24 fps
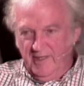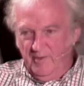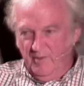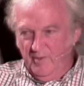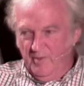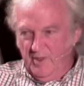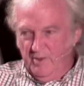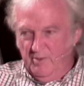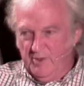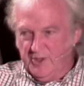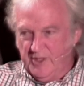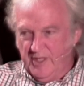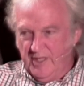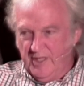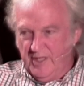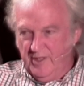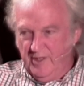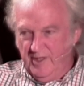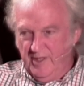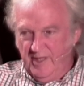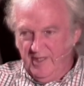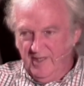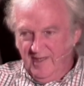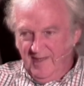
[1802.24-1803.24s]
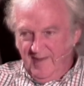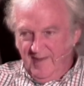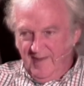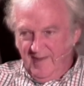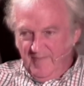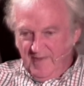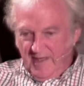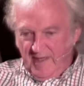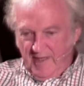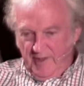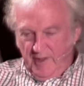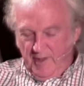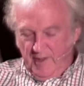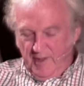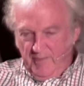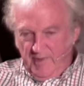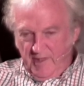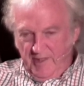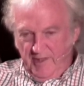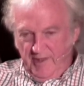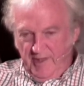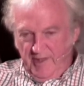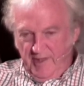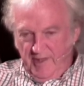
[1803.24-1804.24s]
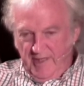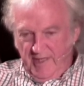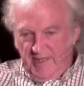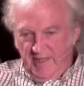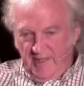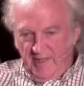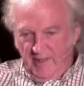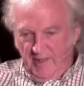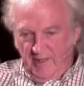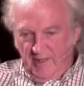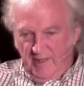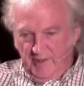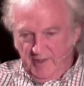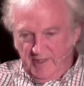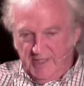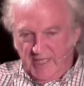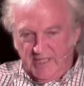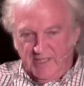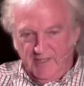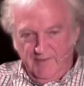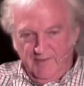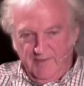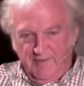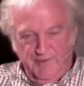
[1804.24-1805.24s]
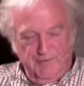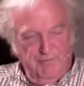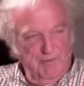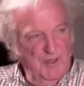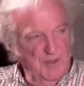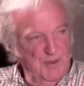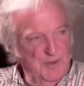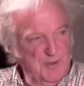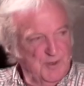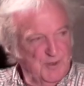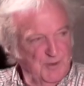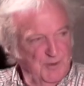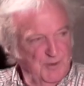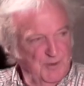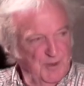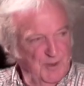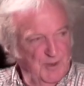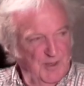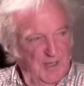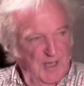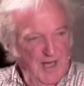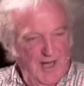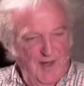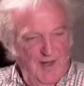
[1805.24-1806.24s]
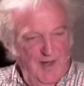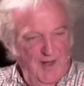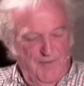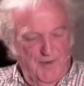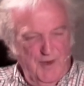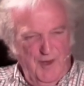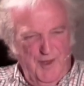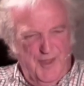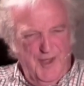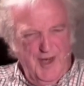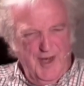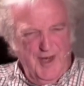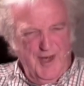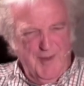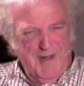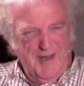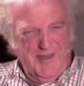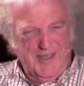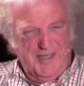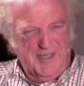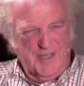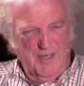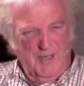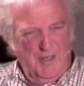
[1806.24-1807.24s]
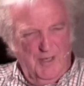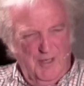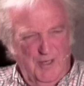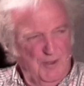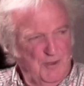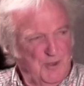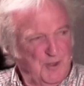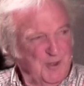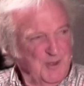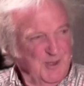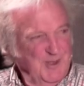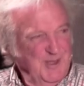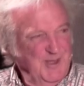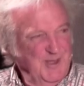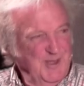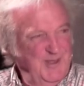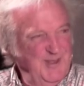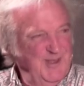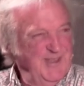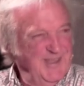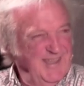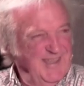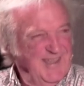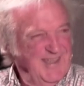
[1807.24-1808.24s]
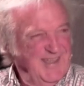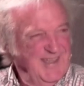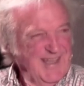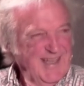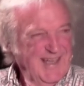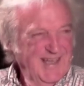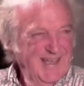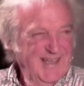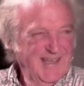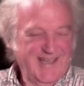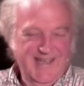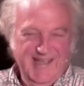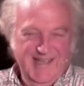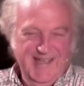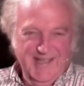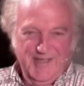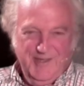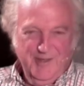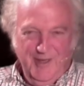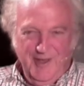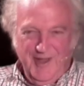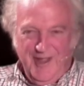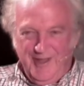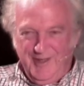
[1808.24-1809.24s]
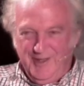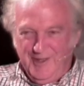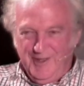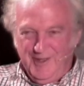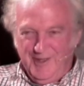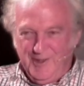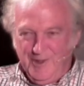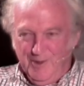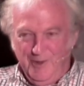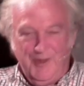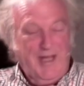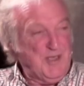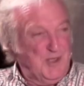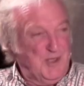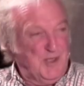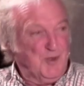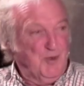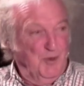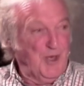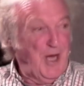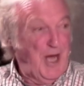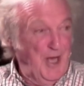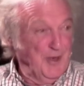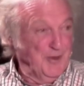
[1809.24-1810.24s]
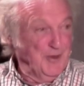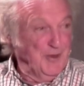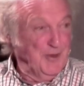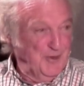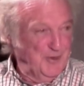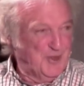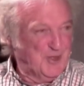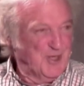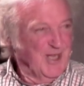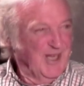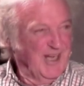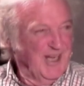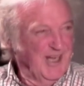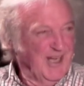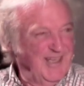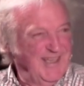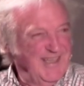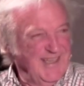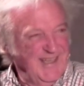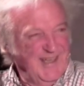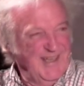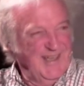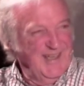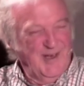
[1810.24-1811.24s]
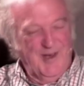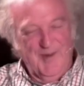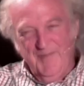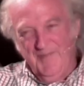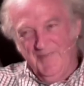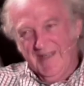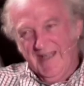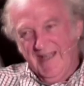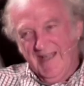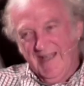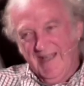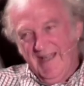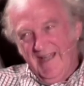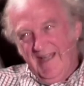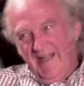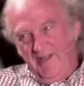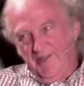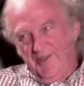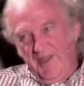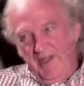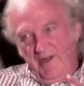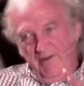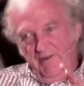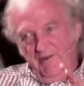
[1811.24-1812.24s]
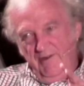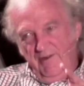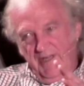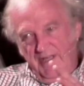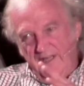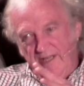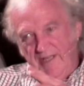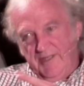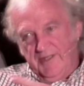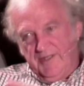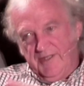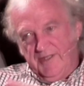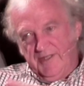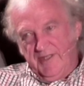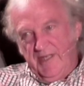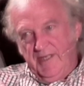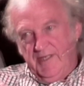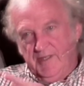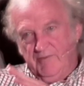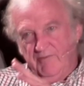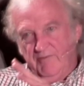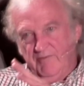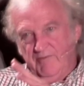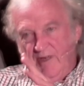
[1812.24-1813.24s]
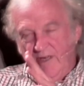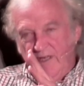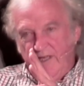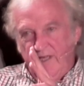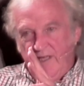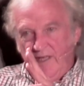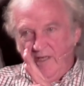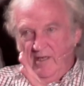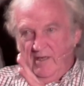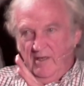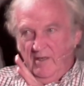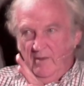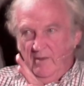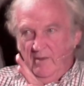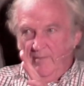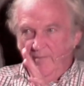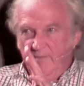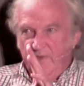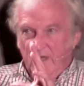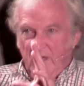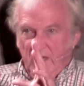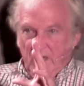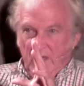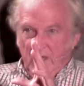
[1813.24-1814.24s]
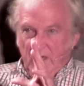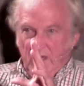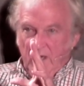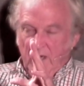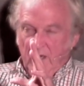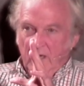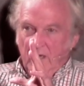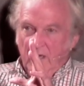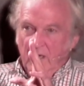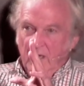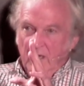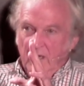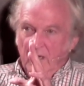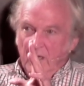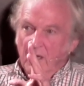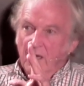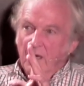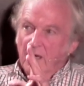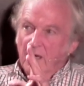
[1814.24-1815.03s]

when you see in the detective thrillers, I've got a theory about this, Sarge. It's not that at all. That's called a hunch. A theory is really a